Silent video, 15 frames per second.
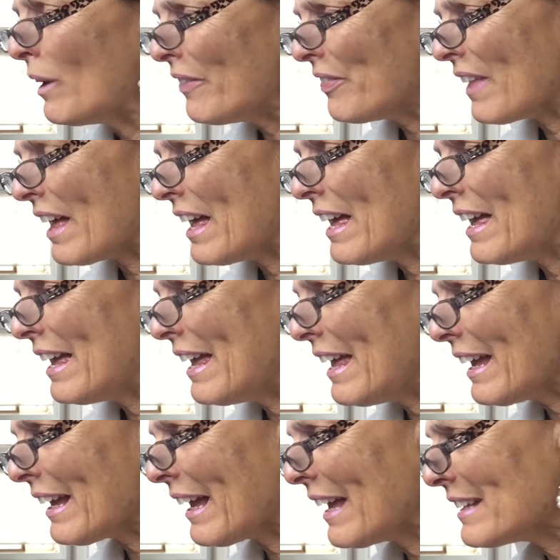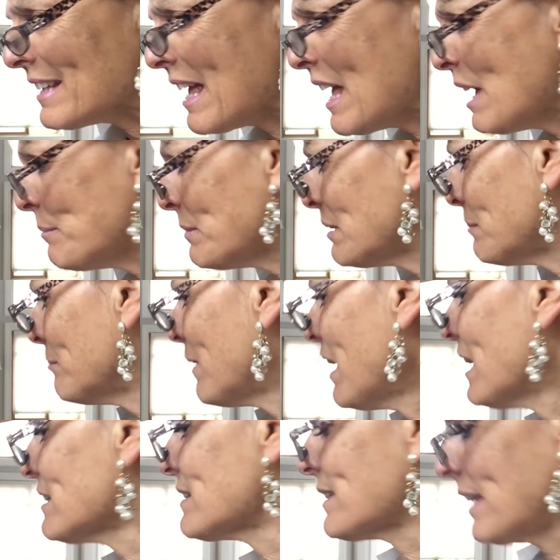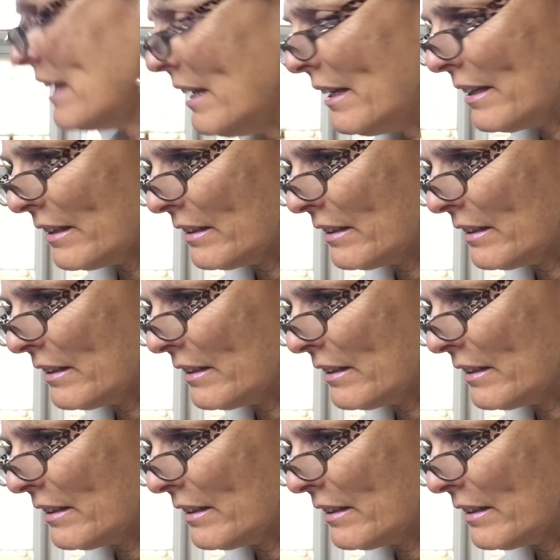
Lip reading: the heck has happened to my skin?